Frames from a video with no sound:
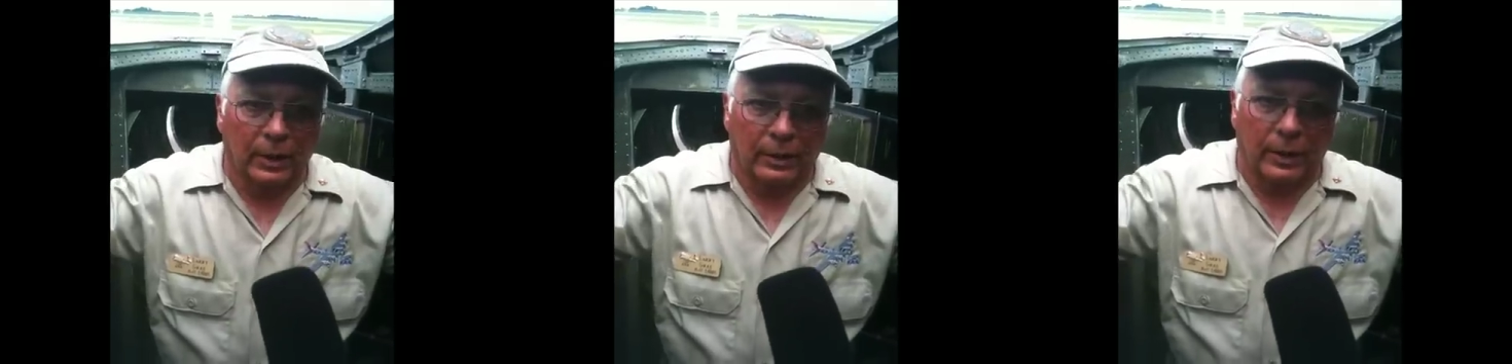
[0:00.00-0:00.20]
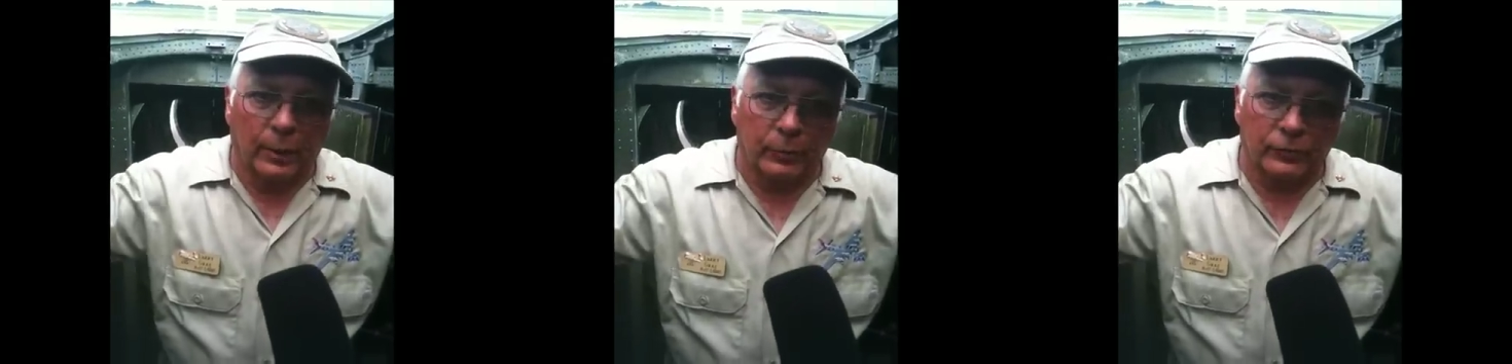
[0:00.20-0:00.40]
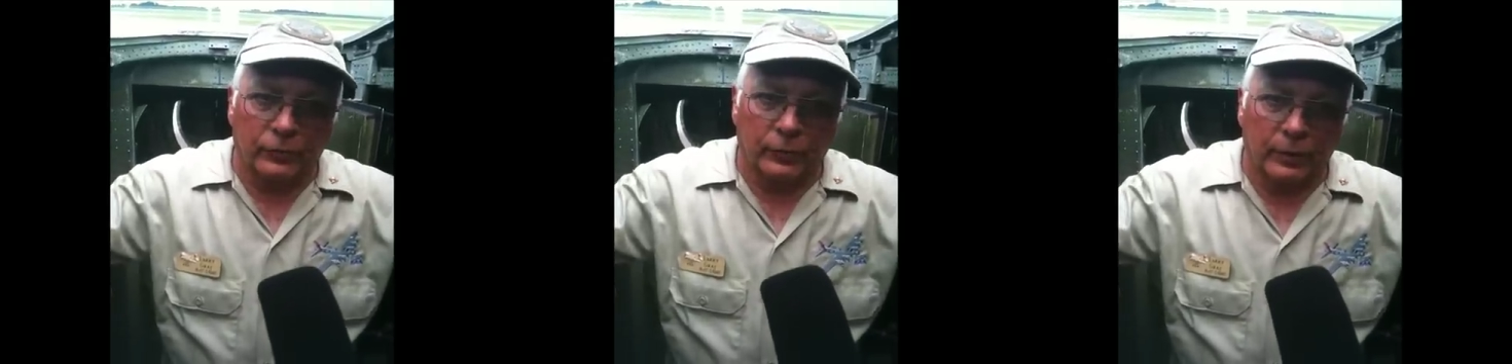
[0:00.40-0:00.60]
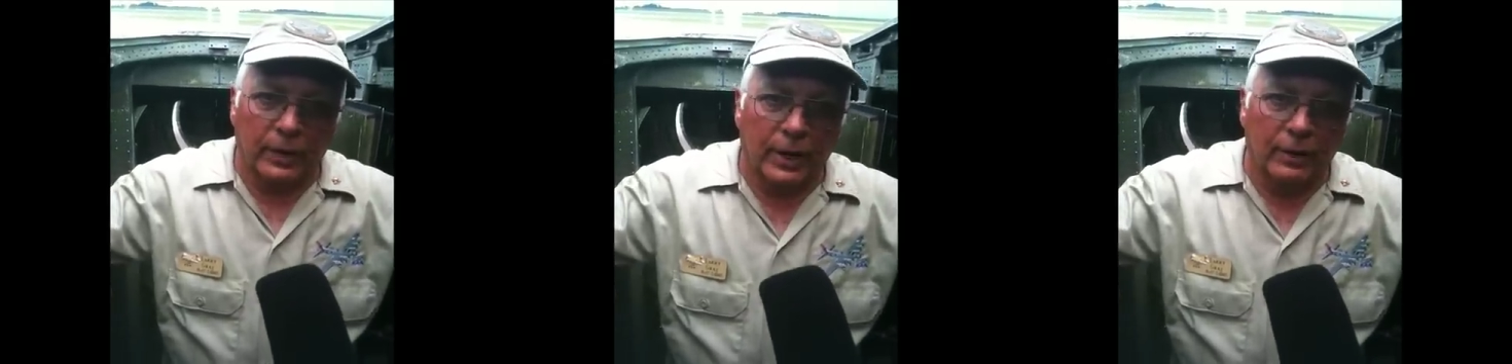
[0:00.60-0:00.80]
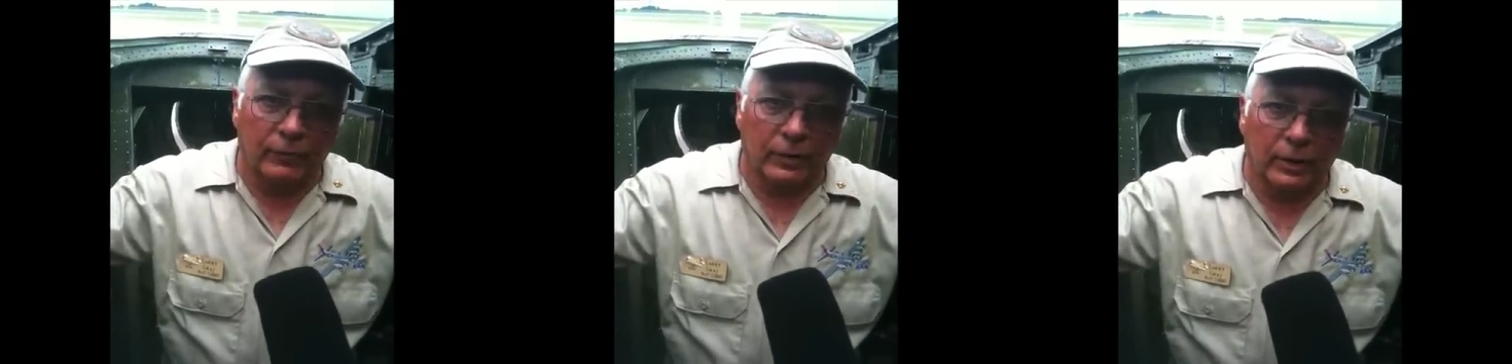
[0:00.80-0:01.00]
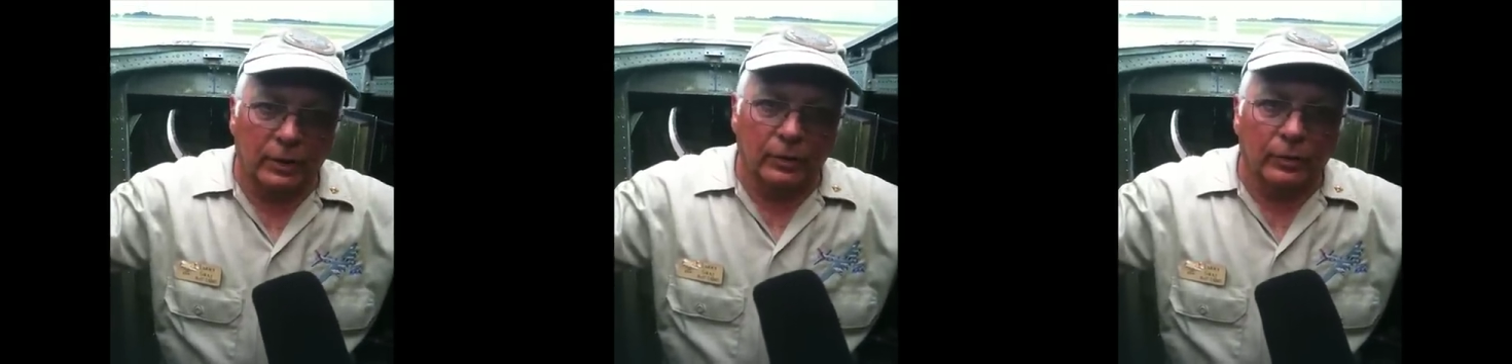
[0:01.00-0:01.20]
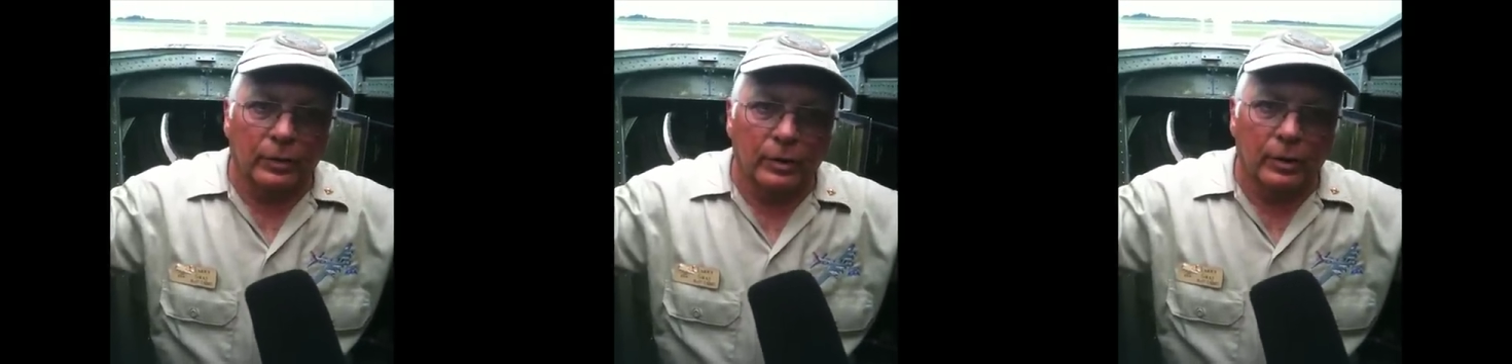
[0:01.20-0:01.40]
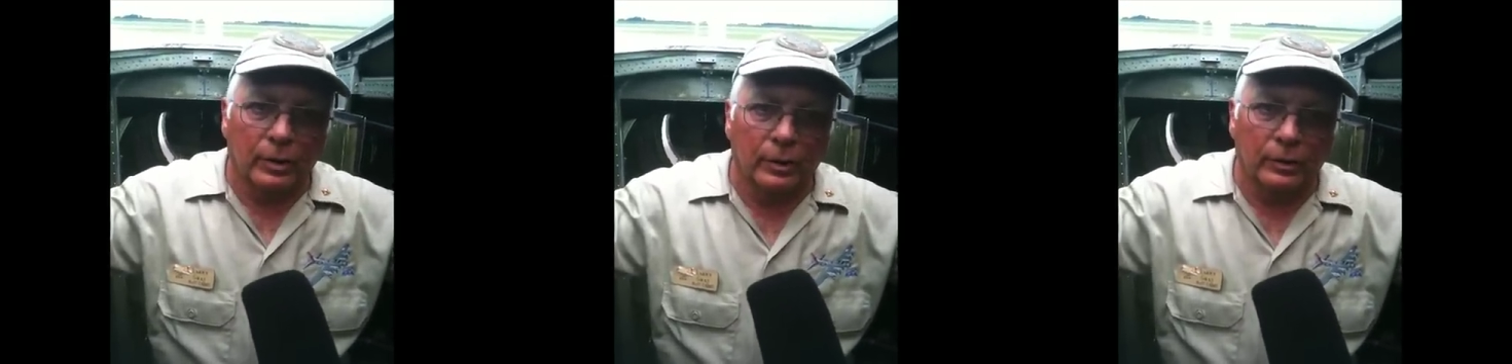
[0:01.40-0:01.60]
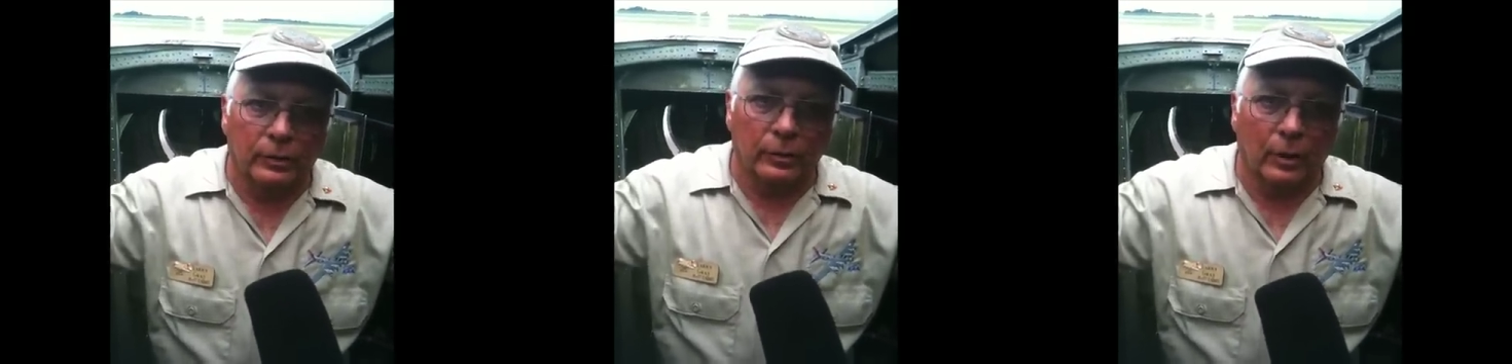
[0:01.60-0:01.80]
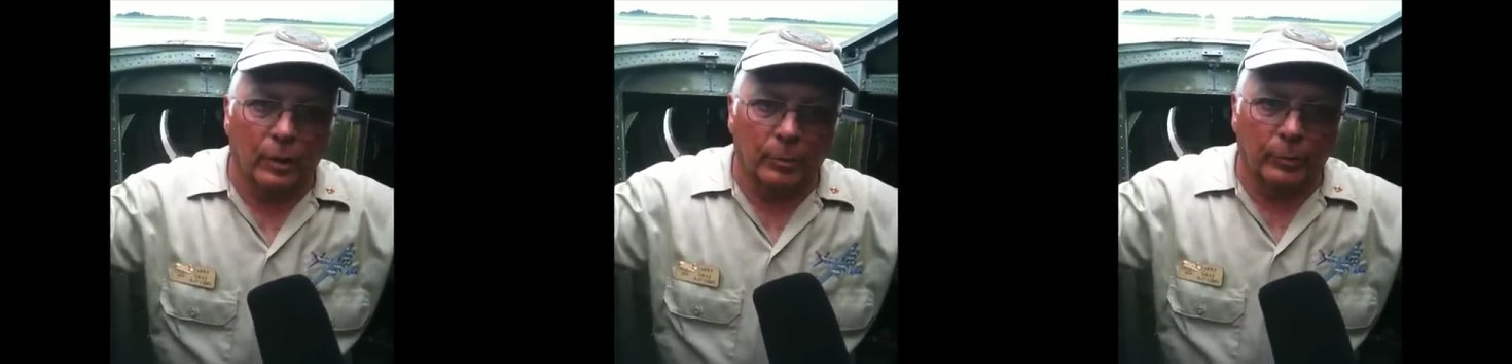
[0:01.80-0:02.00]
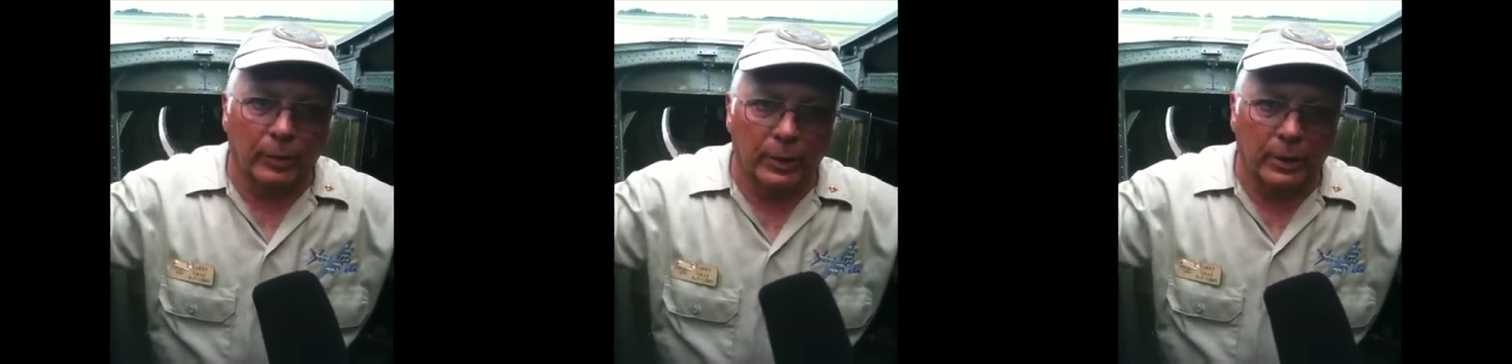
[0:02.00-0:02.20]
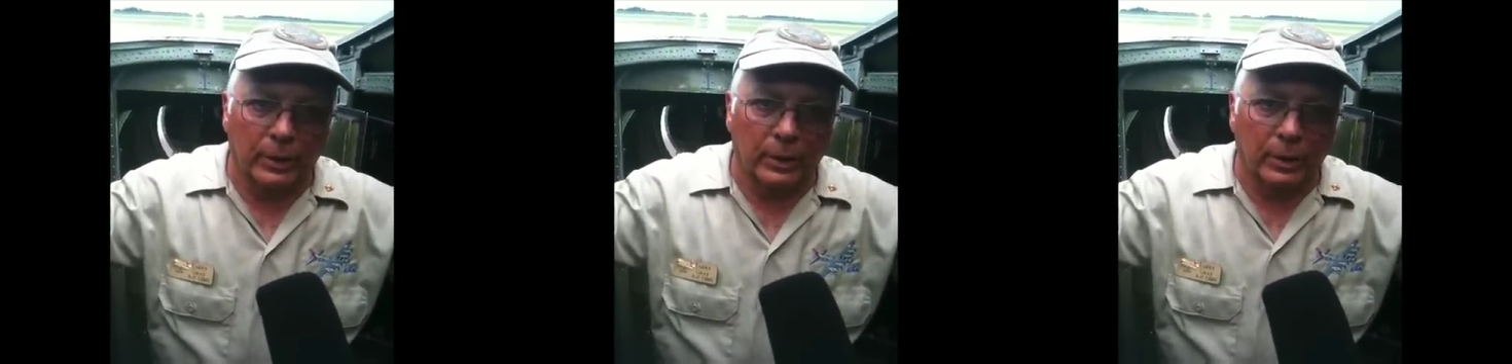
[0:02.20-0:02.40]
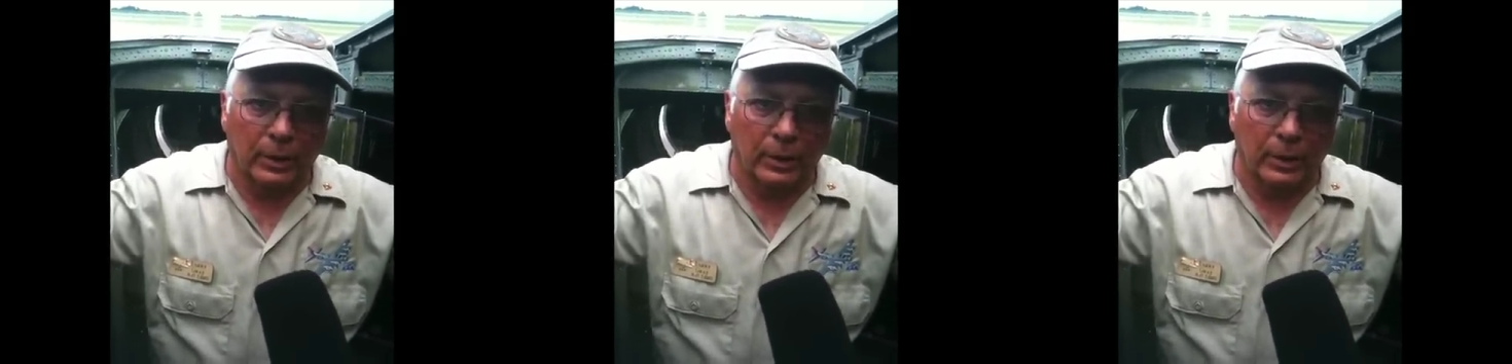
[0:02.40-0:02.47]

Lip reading: that was for the navigator to operate.